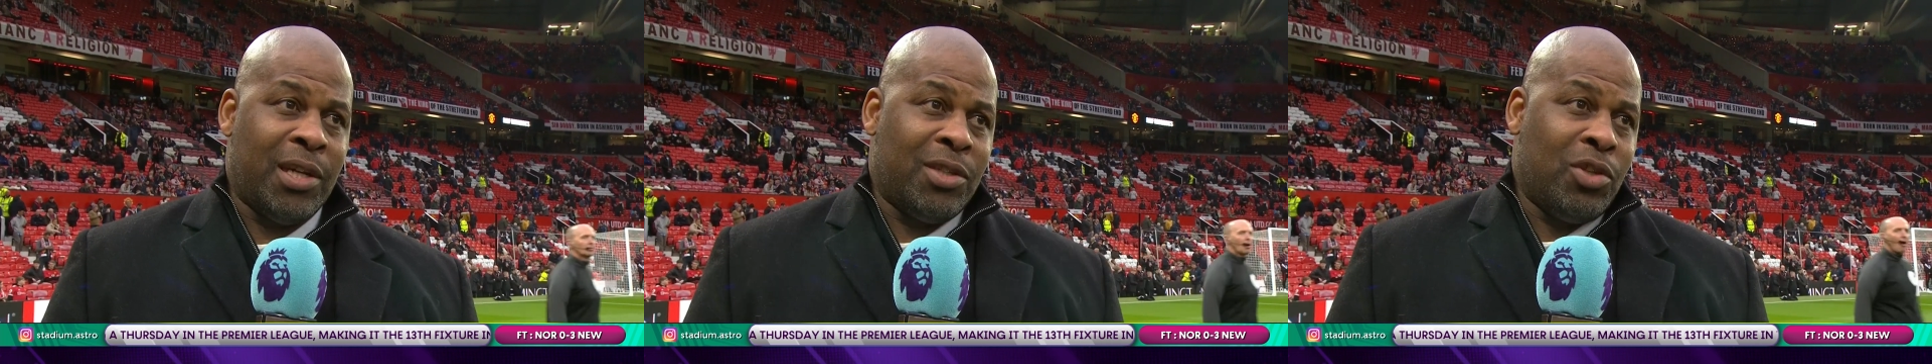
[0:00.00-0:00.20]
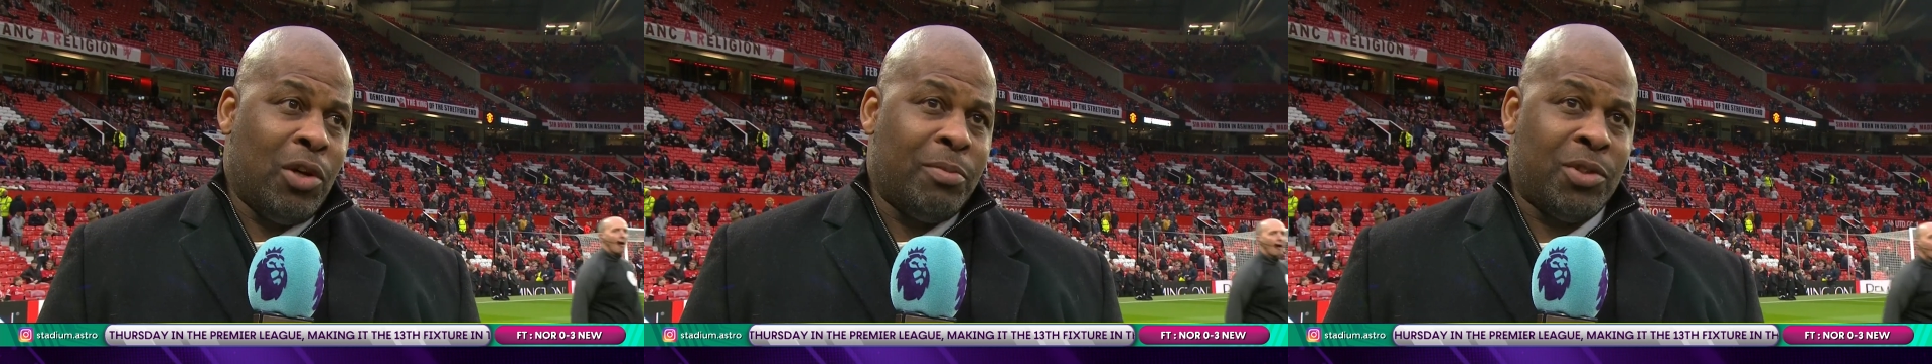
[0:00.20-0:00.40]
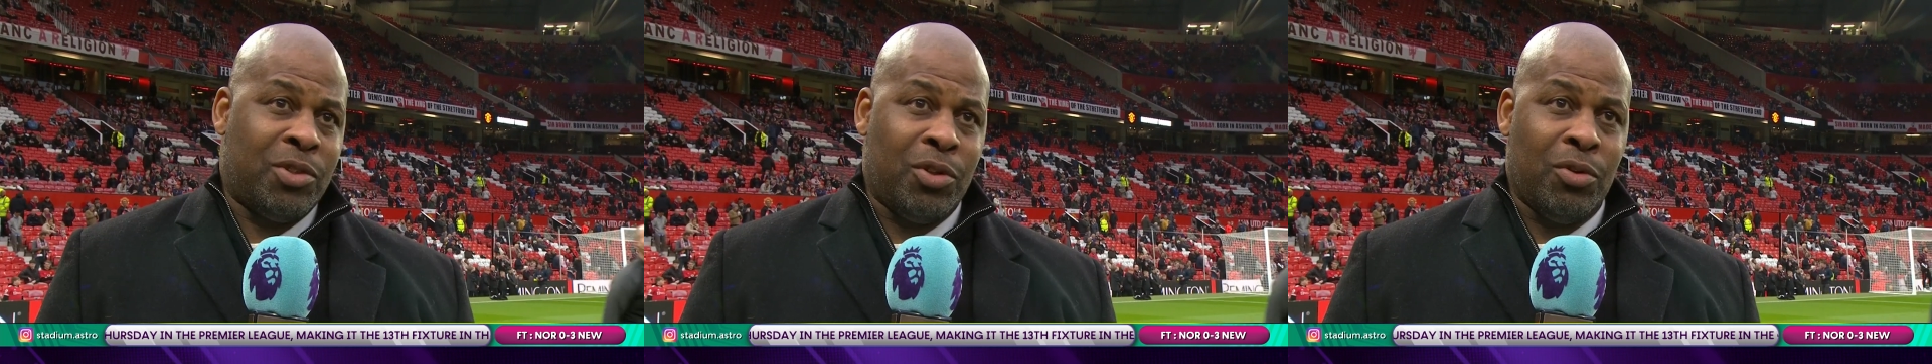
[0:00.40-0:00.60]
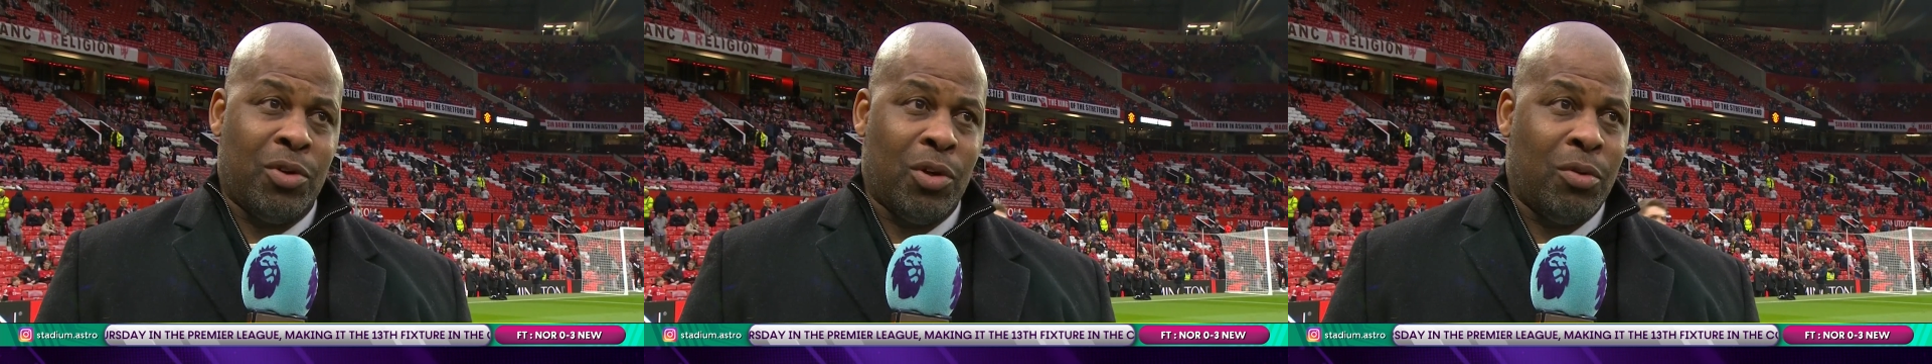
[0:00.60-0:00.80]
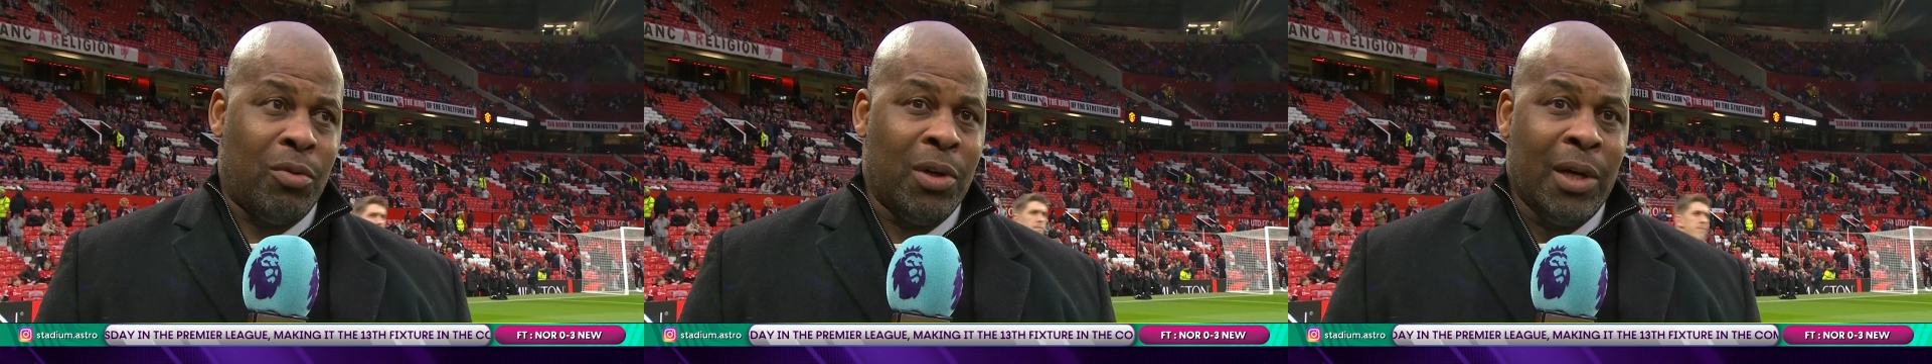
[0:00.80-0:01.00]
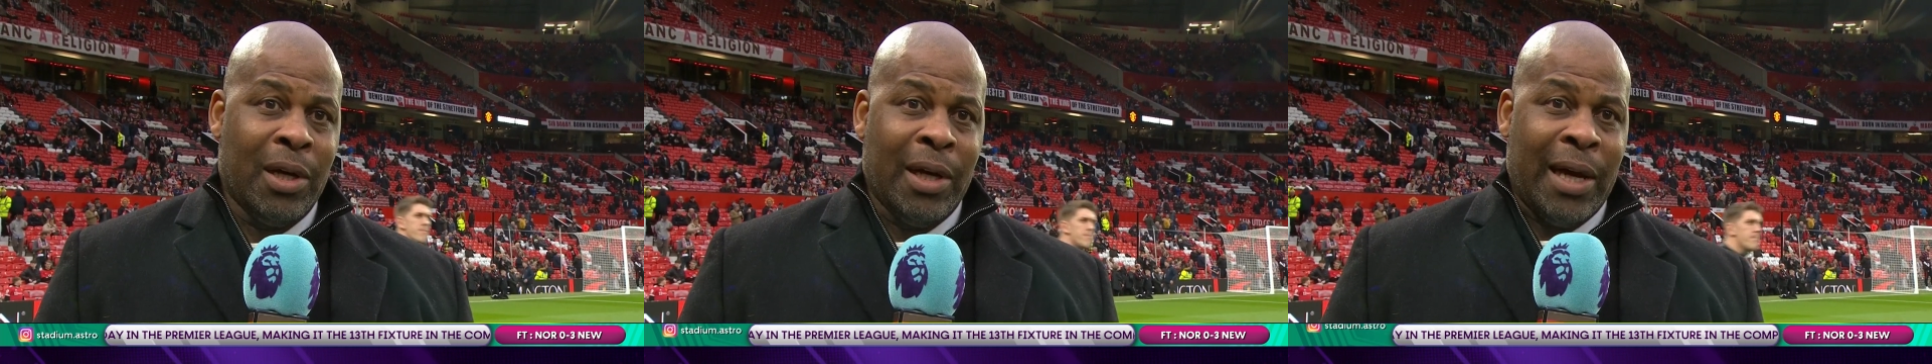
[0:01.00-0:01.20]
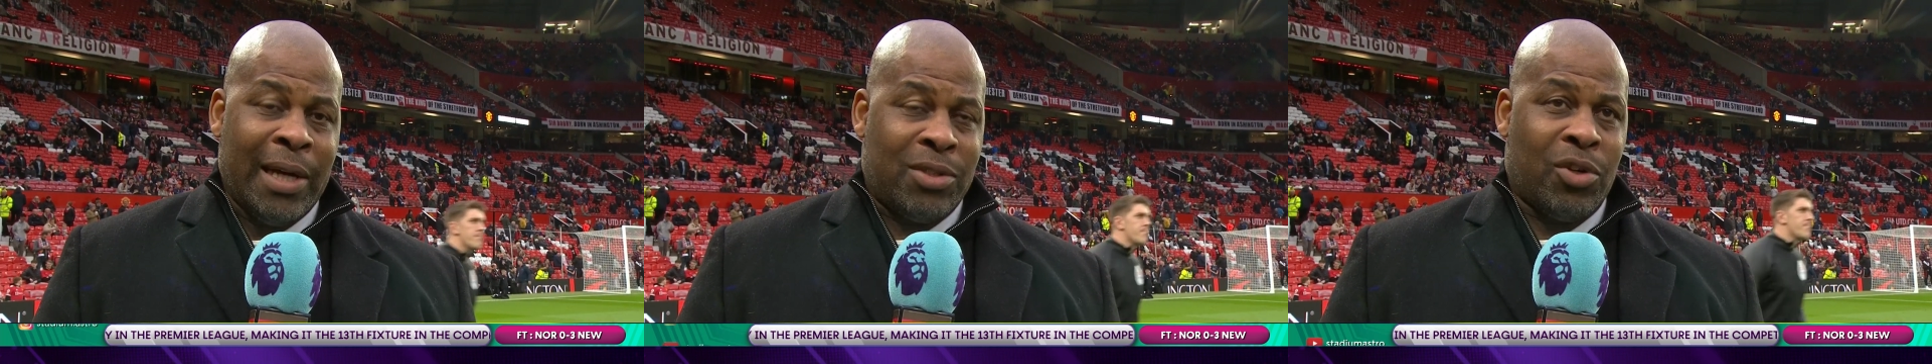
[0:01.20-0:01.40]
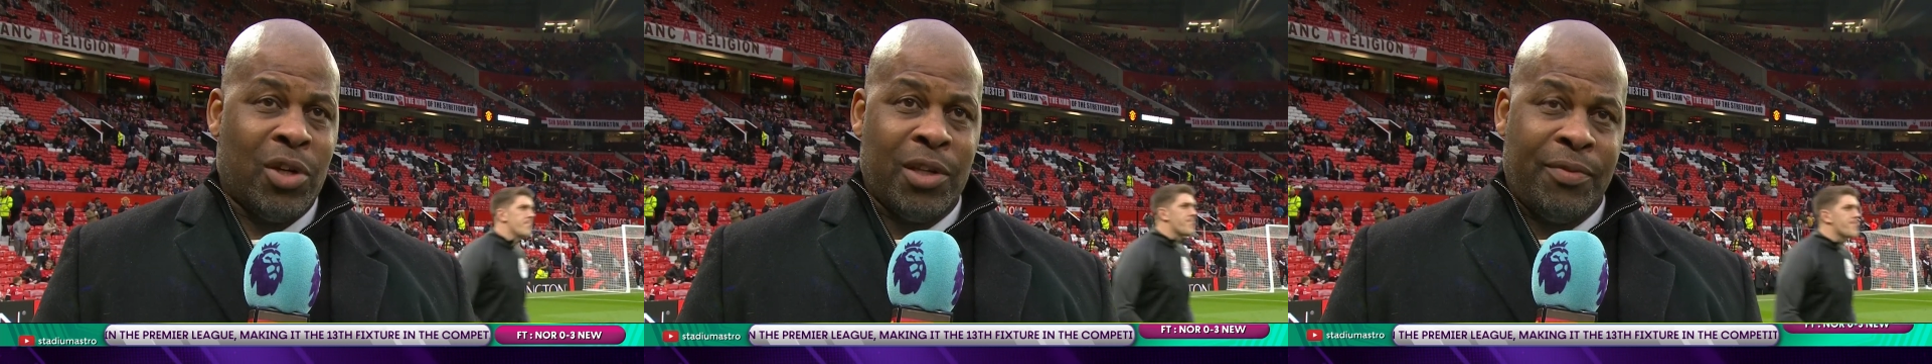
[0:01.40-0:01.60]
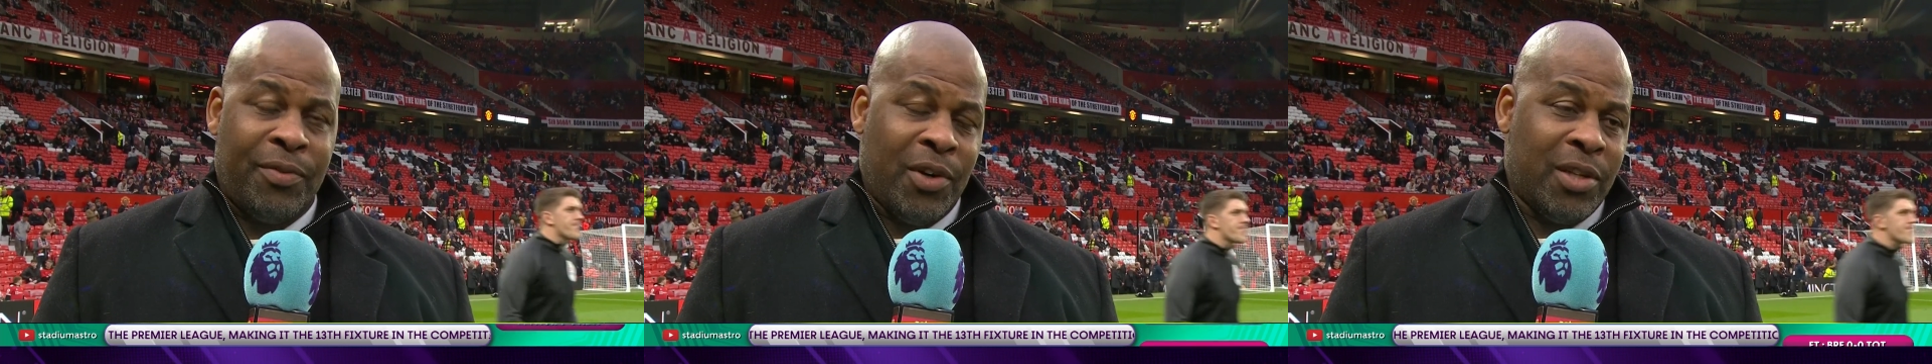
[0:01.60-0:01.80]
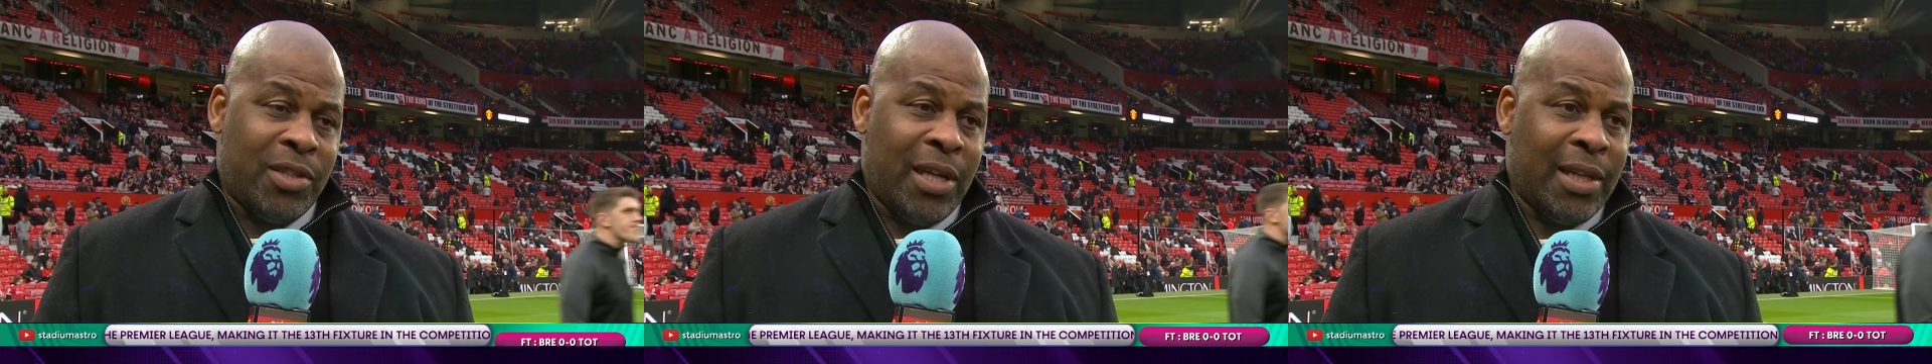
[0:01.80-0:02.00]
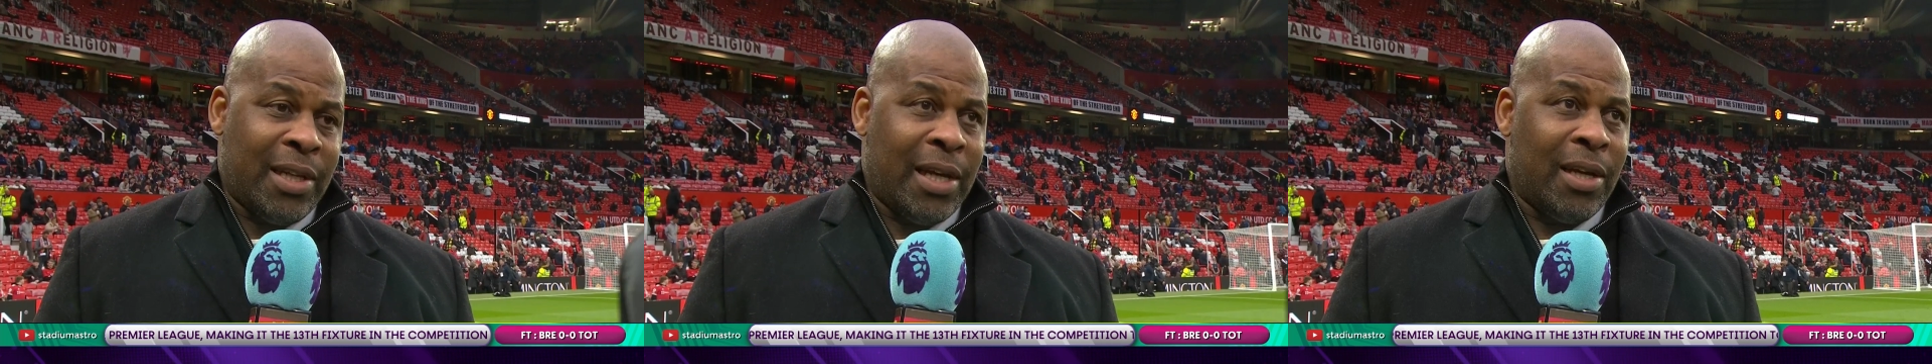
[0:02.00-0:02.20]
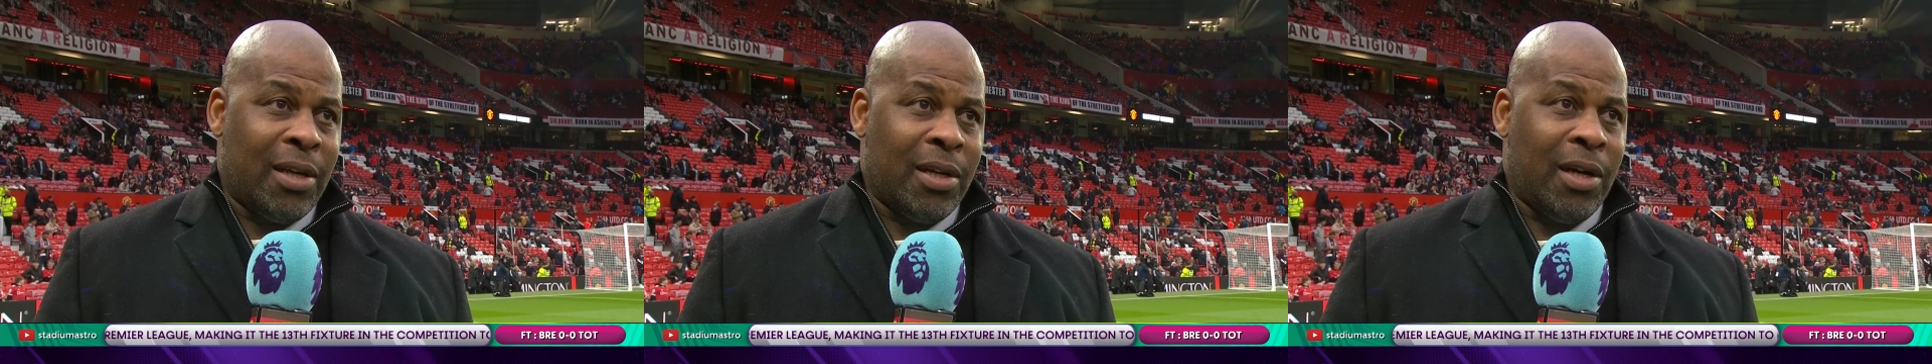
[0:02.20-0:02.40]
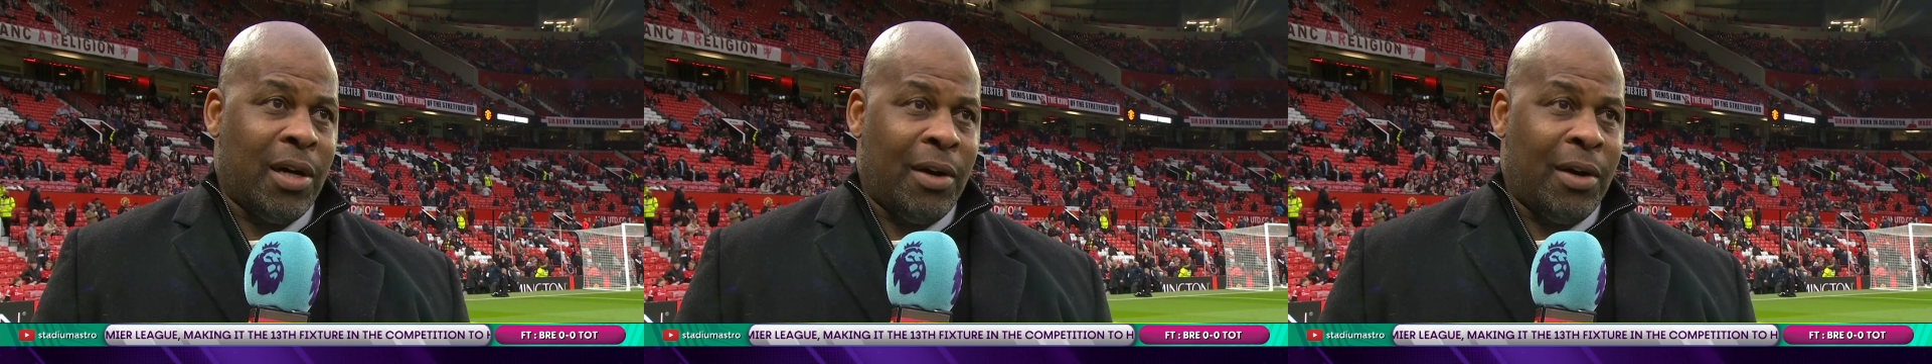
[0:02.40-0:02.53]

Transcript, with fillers: And Thomas Tuchel has got his first headache,